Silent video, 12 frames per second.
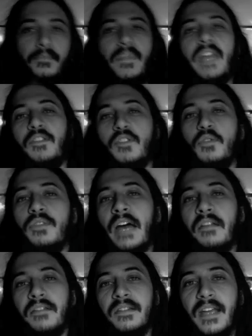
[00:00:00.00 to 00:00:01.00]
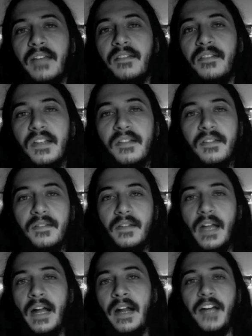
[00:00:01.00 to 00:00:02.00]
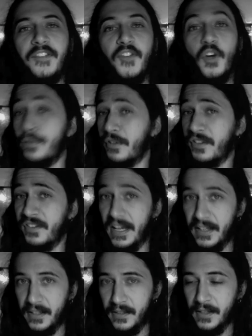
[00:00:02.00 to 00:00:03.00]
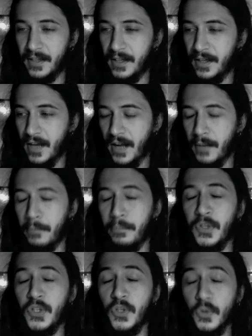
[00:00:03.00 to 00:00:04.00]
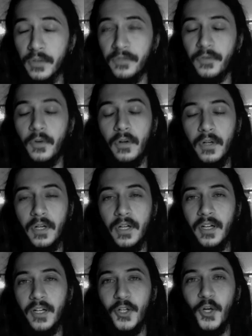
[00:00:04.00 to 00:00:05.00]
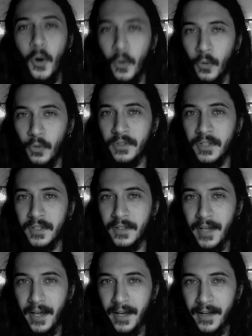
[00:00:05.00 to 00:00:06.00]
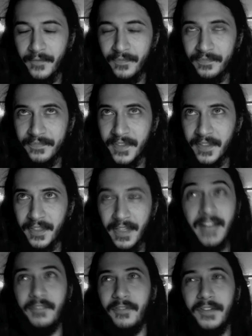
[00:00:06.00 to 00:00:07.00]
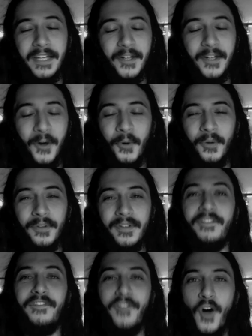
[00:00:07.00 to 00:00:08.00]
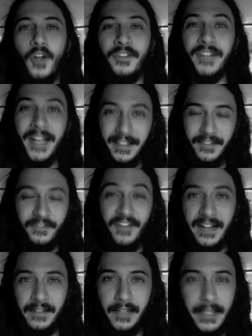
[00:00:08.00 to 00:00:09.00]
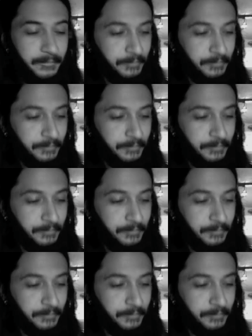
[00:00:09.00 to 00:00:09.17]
in the 2010 season on October 2nd on a beautiful, cold, thankfully cold fall night finally.